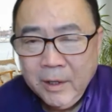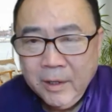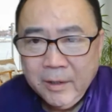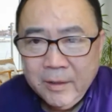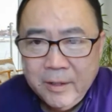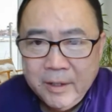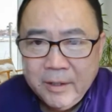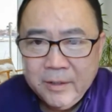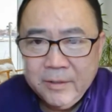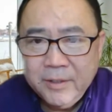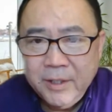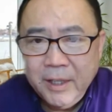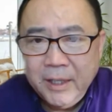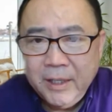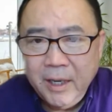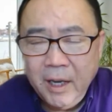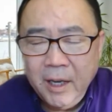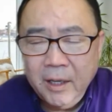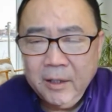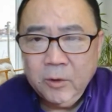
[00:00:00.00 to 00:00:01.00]
there's that
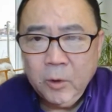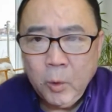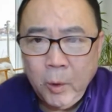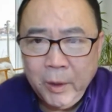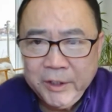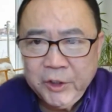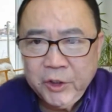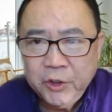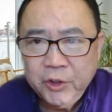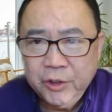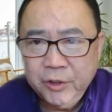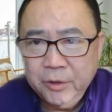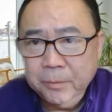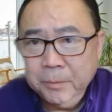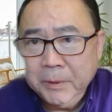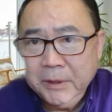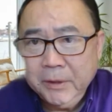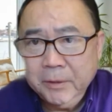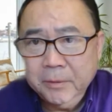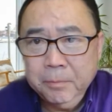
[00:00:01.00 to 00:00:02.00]

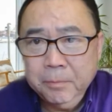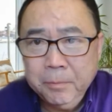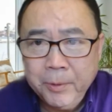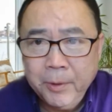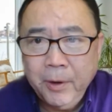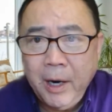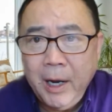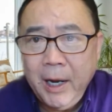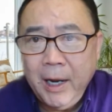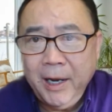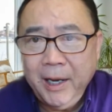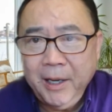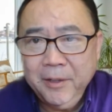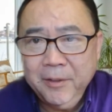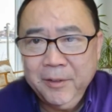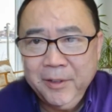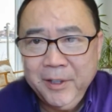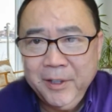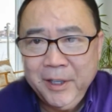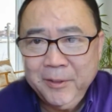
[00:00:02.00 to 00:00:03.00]
unquestionable
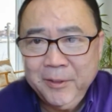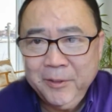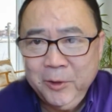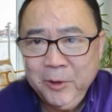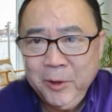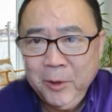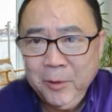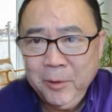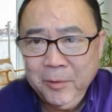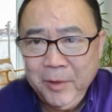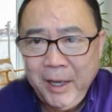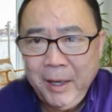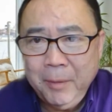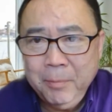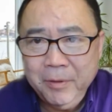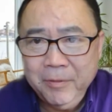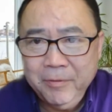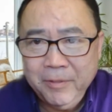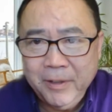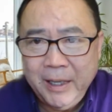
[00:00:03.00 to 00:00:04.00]
pride that,
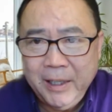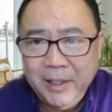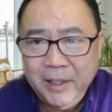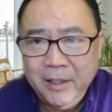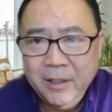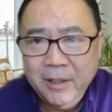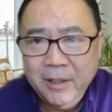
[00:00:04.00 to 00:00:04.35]
Napa Valley